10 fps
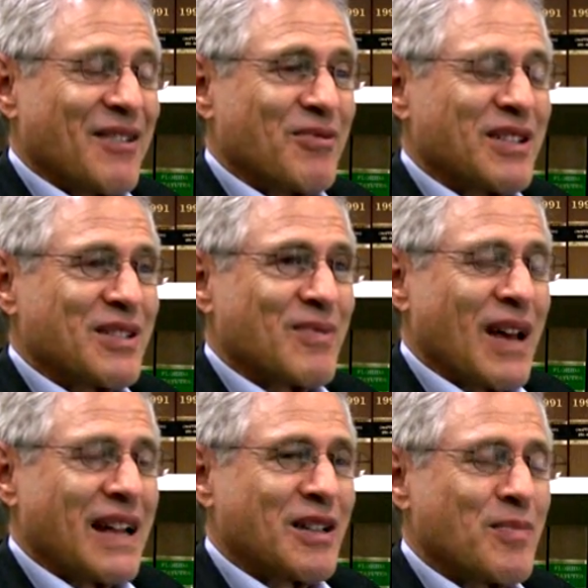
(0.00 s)
Which,
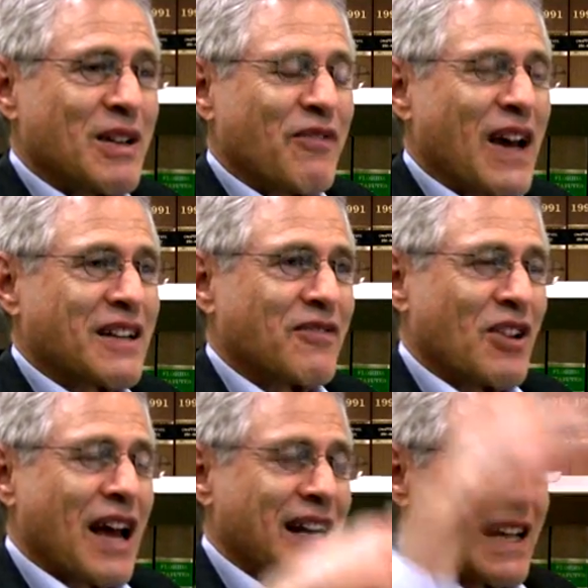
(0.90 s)
and to be effective,
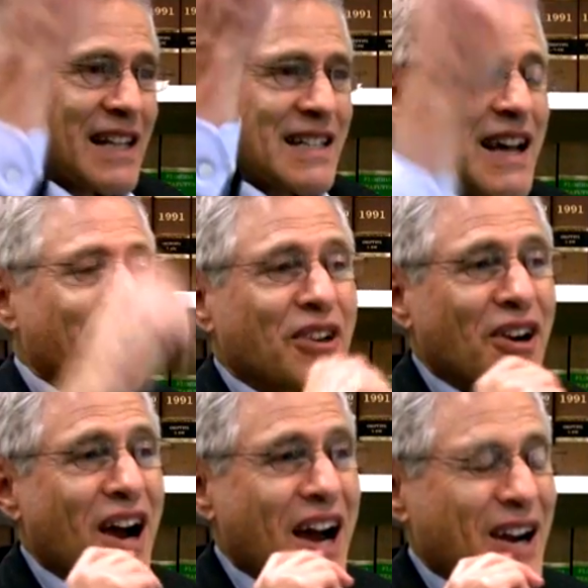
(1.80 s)
you had to get a 7
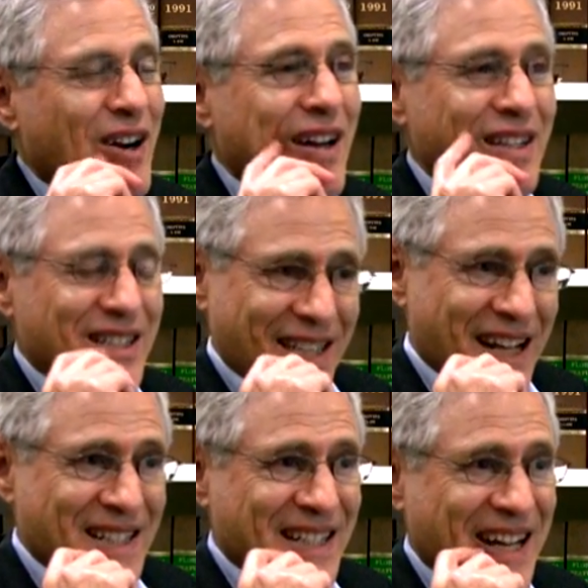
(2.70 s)
or higher on this
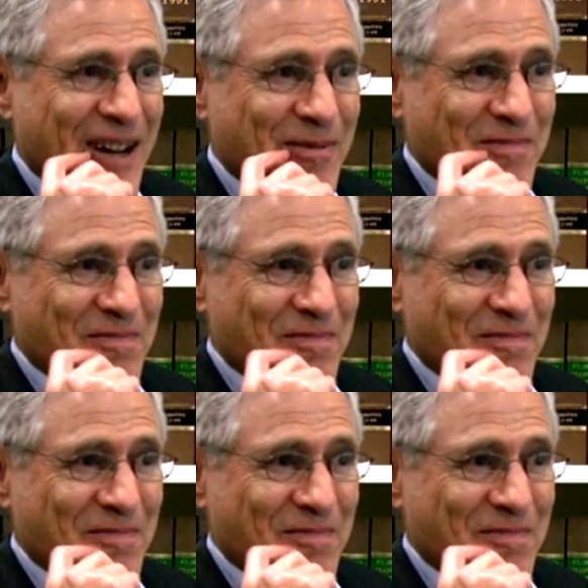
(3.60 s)
10 scale.